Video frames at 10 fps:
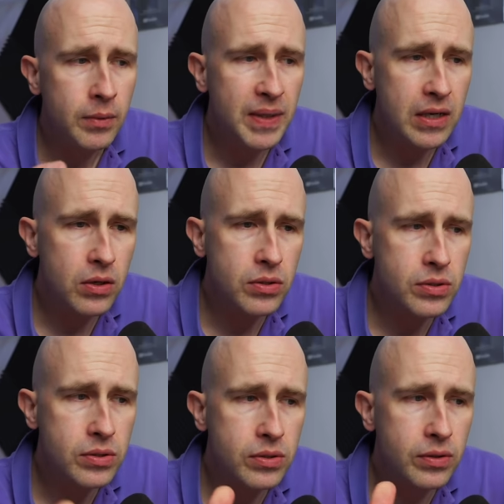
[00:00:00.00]

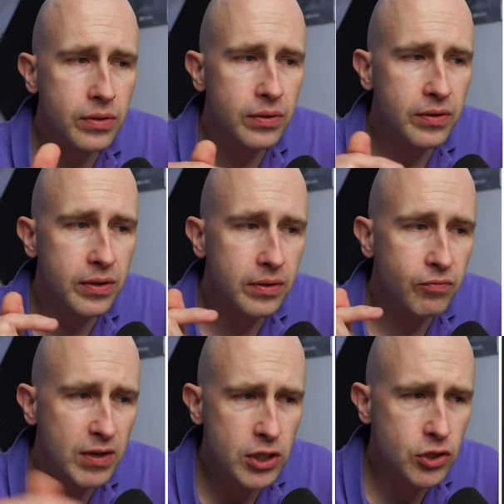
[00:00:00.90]
because the
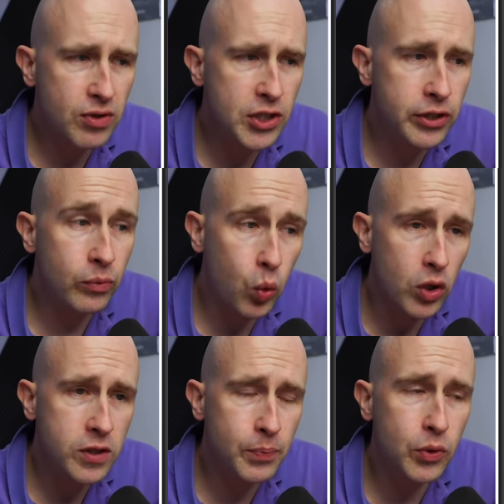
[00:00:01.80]
registration
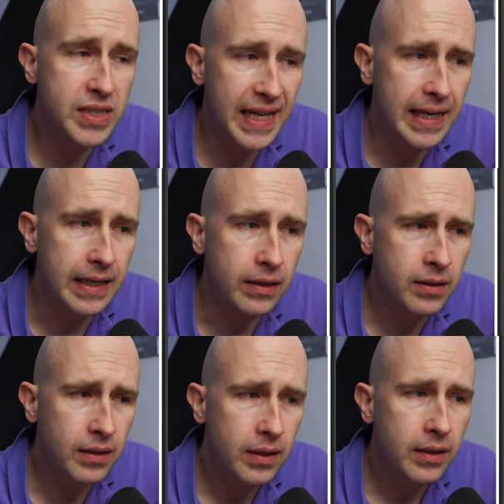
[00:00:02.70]
was put
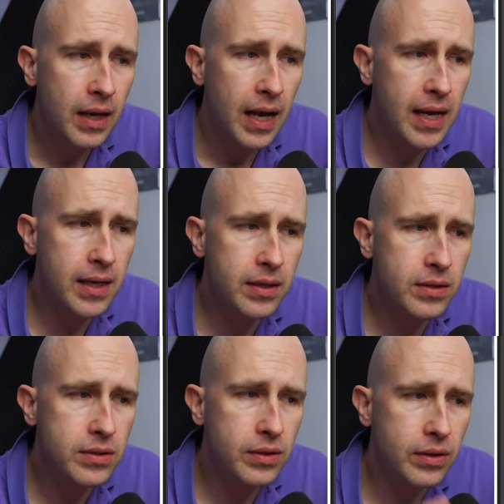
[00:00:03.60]
in
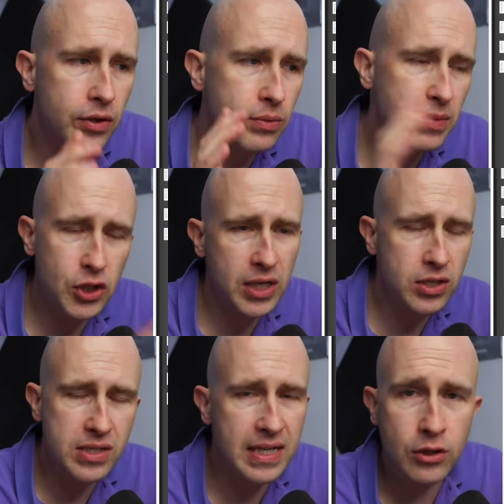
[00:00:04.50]
and the machine
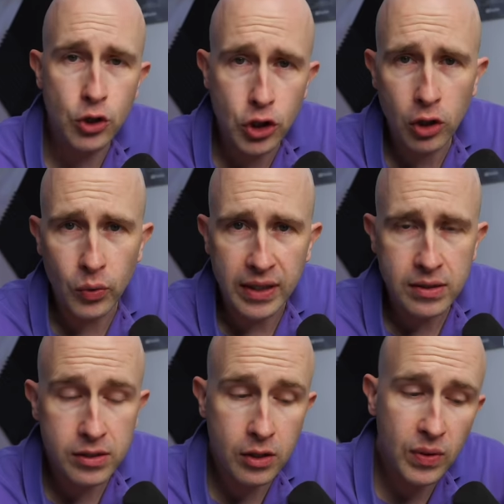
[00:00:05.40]
just didn't show it.
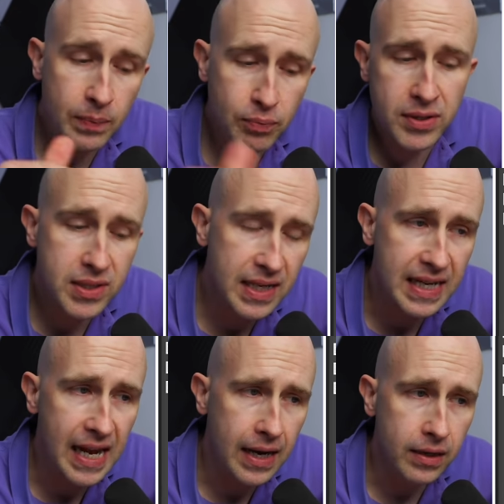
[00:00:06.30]
So he pressed it
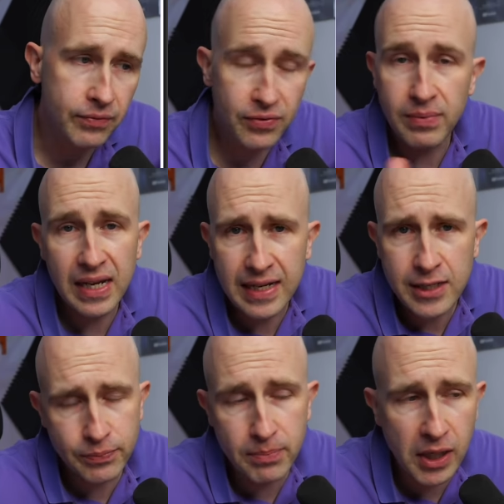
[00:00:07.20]
again. From at
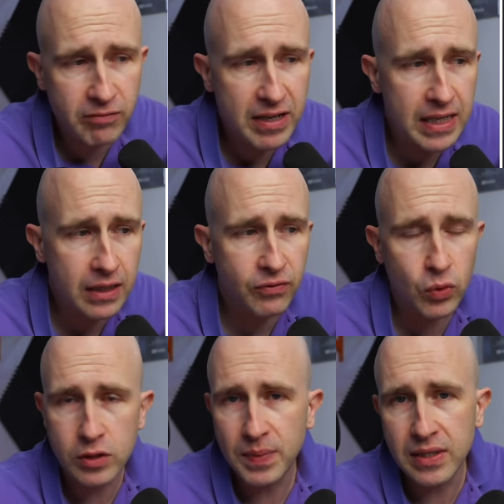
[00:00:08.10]
least my reading of
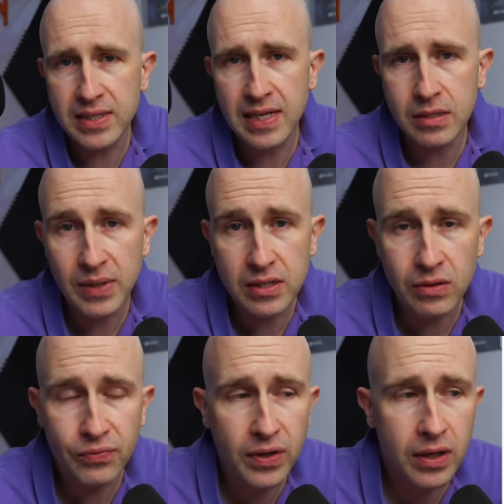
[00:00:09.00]
what's been sent to me
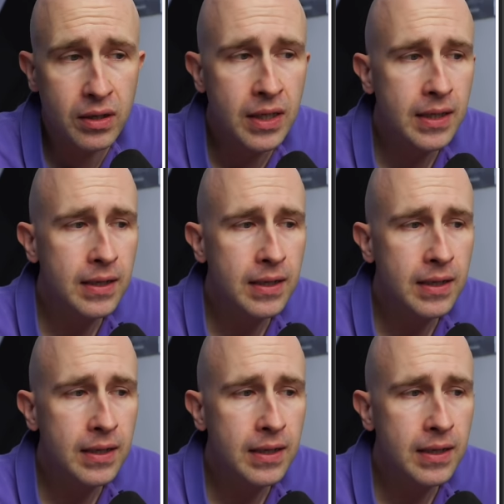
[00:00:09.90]
so far,